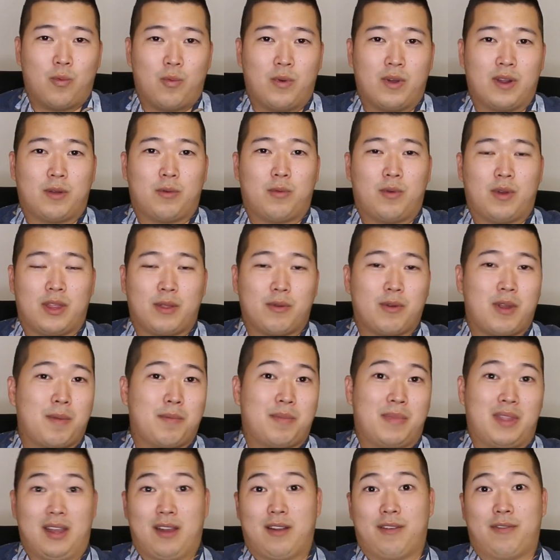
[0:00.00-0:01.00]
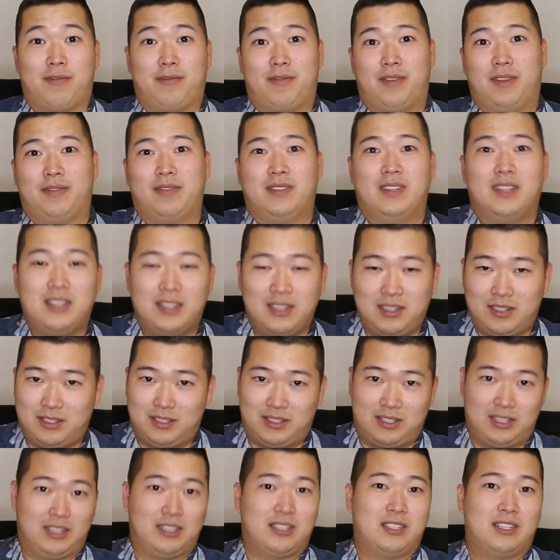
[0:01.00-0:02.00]
Whether I'm there 50,
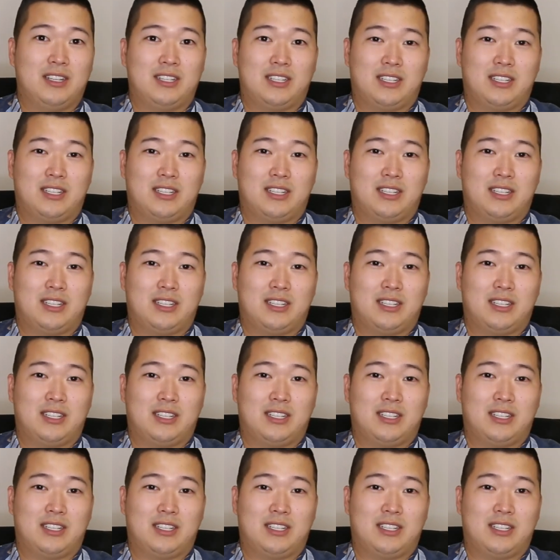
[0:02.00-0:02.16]
60,